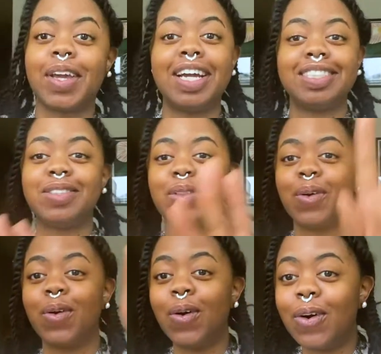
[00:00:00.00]
Okay, so the
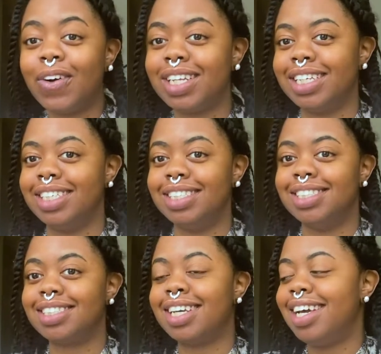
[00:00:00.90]
goal
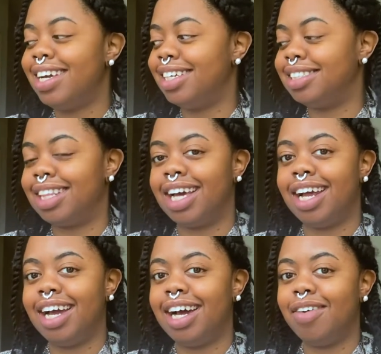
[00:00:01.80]
is that
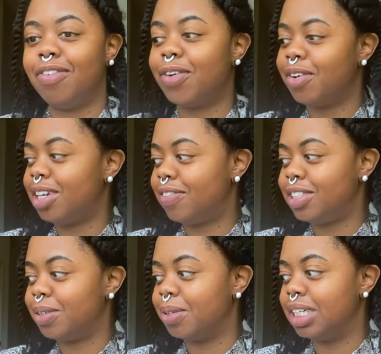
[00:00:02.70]
I have 4
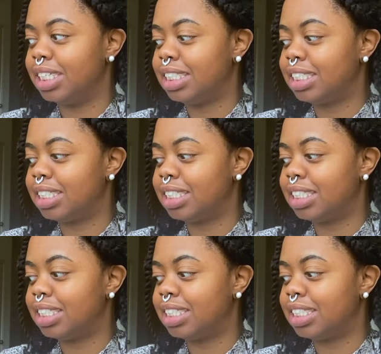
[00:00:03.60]
different toys